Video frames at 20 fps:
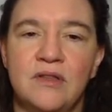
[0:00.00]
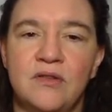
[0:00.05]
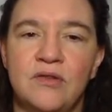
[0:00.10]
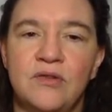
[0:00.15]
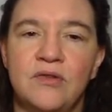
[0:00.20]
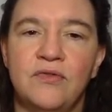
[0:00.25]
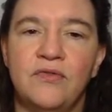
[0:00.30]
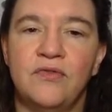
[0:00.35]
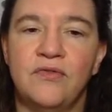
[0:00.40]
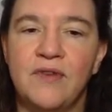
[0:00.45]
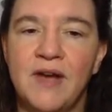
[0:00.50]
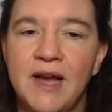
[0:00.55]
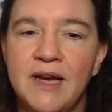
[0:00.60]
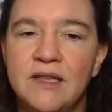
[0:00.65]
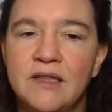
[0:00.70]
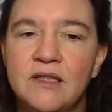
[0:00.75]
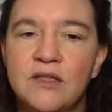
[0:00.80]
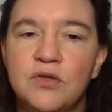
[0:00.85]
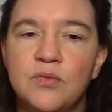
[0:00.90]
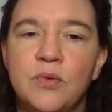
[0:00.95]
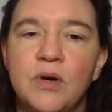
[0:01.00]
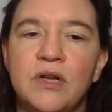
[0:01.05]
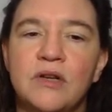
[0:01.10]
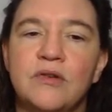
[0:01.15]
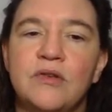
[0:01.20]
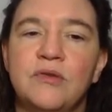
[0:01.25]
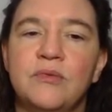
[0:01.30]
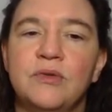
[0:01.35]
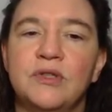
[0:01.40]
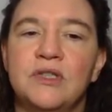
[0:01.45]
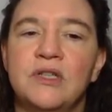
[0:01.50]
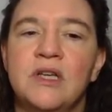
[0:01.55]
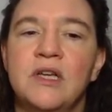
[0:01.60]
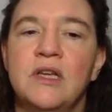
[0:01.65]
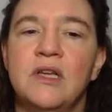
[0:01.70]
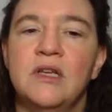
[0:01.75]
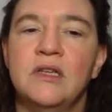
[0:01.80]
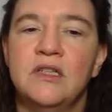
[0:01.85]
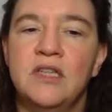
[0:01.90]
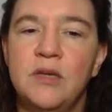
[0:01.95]
to find this one, you would
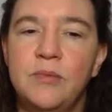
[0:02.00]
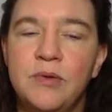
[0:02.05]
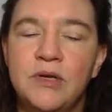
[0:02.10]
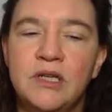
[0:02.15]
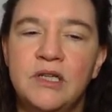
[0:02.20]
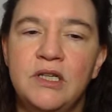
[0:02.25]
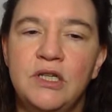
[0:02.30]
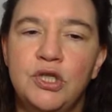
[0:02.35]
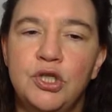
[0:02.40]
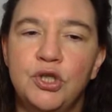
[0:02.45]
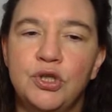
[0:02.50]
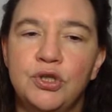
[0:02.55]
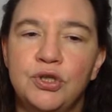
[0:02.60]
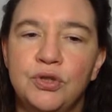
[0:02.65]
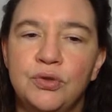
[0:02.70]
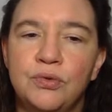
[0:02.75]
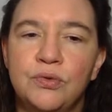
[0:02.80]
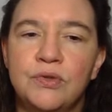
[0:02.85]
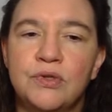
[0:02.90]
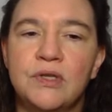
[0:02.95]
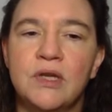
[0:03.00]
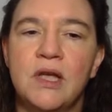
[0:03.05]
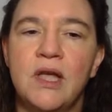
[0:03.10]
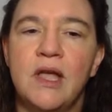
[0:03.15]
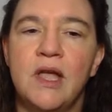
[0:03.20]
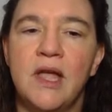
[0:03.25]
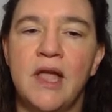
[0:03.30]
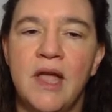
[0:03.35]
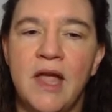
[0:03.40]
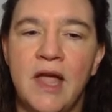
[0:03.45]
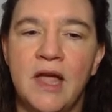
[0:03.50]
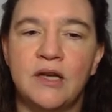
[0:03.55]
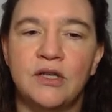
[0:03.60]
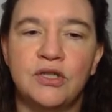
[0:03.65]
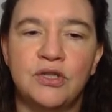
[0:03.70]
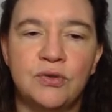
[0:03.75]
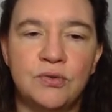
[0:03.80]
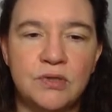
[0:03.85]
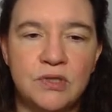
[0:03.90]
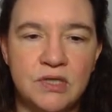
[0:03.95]
typically need to choose n
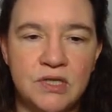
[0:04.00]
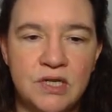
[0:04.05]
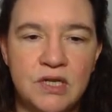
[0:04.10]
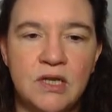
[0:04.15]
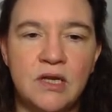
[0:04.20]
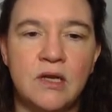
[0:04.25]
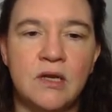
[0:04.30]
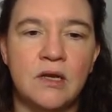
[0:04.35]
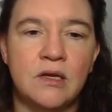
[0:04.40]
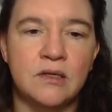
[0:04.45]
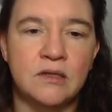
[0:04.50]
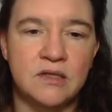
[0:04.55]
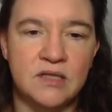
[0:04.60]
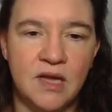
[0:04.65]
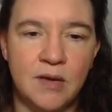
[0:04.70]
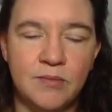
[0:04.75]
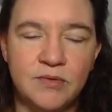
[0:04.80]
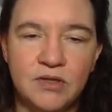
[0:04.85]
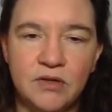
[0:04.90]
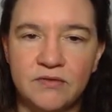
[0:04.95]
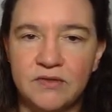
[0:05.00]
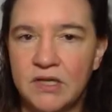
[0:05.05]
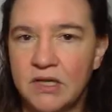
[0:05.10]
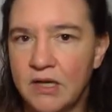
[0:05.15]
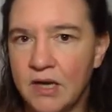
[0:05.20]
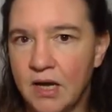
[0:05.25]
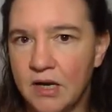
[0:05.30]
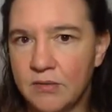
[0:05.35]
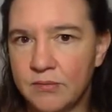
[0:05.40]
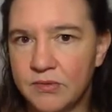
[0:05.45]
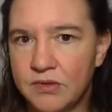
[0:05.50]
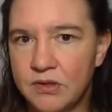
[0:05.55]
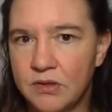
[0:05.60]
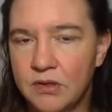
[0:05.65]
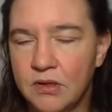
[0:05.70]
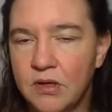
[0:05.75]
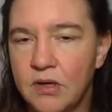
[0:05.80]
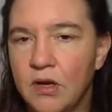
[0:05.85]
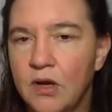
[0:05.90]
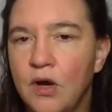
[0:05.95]
choose t sums of t columns.
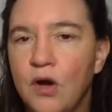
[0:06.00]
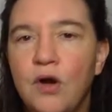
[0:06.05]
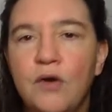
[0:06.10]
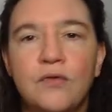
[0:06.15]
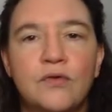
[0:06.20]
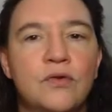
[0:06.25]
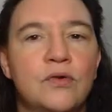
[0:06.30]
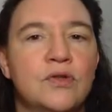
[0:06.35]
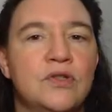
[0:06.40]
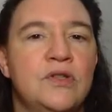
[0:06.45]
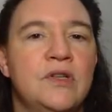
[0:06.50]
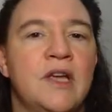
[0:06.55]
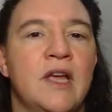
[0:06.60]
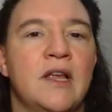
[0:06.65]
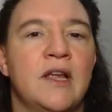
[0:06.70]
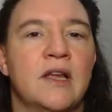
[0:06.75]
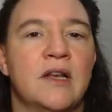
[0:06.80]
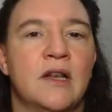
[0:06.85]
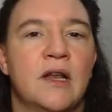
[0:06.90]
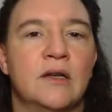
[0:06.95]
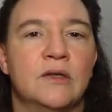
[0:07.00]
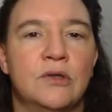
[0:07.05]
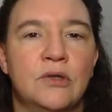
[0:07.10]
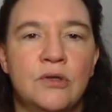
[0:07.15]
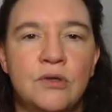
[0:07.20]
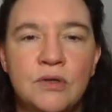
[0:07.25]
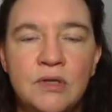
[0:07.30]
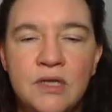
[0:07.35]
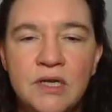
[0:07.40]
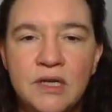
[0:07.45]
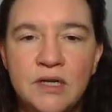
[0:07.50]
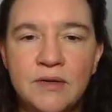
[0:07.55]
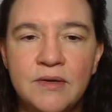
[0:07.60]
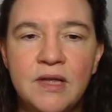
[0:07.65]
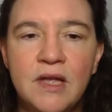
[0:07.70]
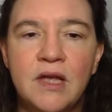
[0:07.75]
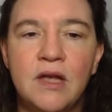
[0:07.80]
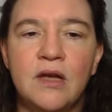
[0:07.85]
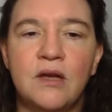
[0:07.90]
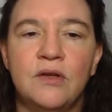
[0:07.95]
Of course, you can get luck earlier,
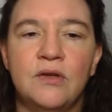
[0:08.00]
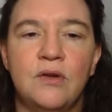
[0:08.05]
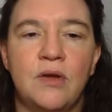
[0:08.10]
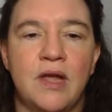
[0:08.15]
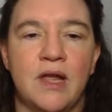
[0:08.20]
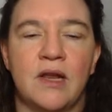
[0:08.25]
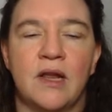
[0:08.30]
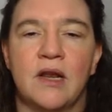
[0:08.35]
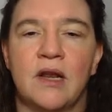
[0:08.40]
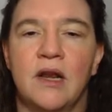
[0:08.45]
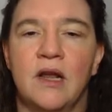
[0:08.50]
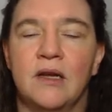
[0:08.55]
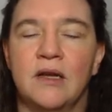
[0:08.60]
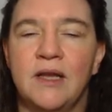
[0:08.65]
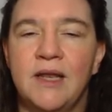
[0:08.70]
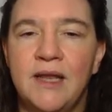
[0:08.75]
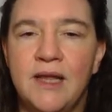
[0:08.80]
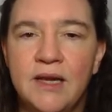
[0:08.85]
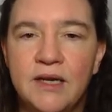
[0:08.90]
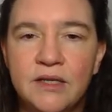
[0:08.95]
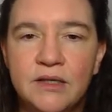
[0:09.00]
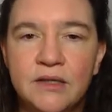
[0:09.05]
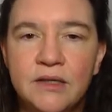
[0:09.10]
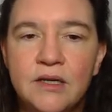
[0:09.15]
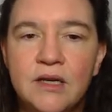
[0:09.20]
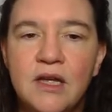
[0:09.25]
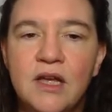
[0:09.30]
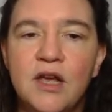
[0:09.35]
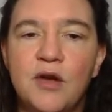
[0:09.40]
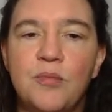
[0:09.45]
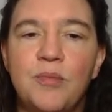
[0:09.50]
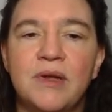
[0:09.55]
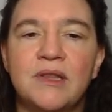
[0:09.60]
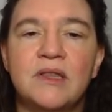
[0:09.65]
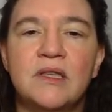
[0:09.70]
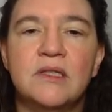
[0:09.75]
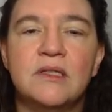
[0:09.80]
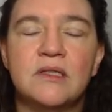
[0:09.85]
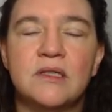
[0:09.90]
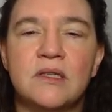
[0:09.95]
you can get lucky later, but
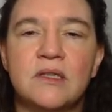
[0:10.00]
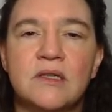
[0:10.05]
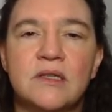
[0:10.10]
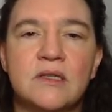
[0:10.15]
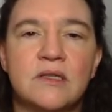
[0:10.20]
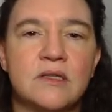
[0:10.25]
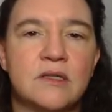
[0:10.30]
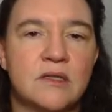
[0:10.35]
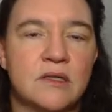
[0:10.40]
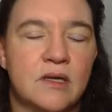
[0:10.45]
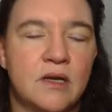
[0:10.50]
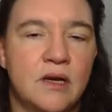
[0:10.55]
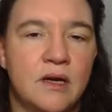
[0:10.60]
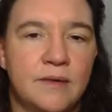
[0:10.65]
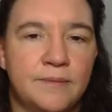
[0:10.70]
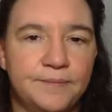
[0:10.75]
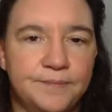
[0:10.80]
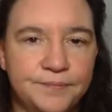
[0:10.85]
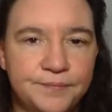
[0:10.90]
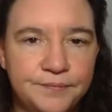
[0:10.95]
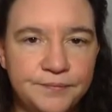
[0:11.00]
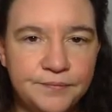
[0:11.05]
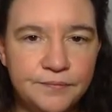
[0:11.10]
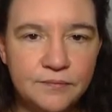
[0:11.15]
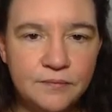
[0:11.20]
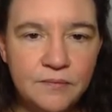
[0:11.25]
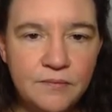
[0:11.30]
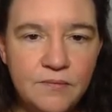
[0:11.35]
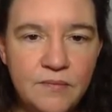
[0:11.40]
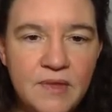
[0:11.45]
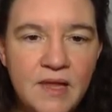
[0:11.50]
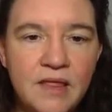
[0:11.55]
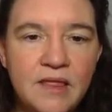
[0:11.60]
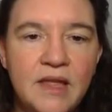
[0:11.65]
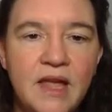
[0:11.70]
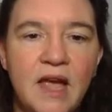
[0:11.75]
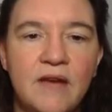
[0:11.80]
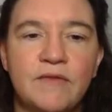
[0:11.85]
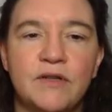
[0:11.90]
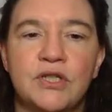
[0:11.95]
this is um, the
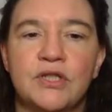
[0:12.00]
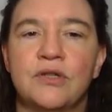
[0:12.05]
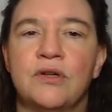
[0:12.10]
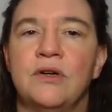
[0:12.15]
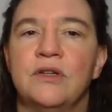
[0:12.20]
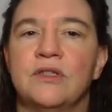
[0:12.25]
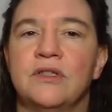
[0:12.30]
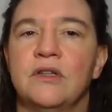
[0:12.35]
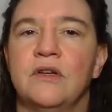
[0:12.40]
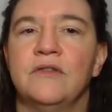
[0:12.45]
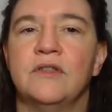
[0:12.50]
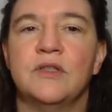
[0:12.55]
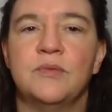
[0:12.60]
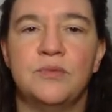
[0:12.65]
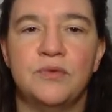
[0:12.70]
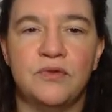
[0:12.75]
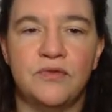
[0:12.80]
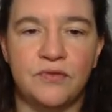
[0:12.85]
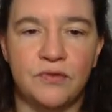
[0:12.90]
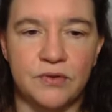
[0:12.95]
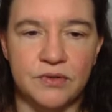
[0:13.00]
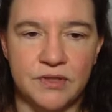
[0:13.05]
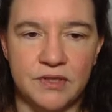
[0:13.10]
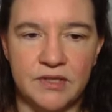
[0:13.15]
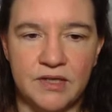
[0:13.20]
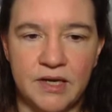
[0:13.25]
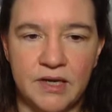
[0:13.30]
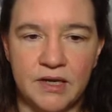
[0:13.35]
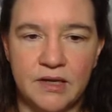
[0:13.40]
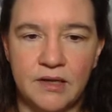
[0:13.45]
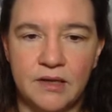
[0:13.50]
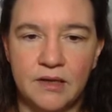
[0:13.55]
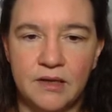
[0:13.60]
average cost of this brute force attack.